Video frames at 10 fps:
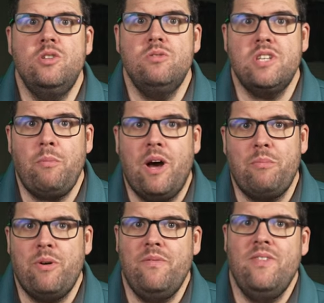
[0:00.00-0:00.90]
To sum
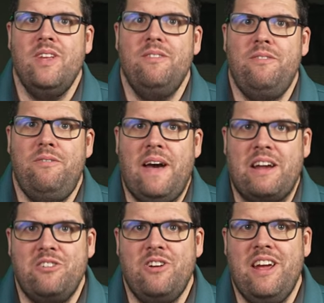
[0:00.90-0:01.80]
up,
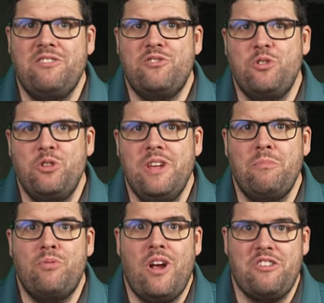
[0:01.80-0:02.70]
Factor has truly
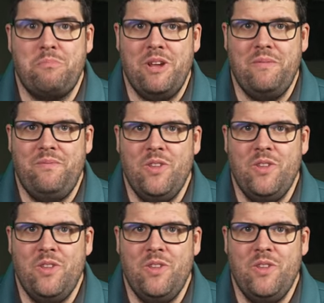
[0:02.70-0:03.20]
impressed me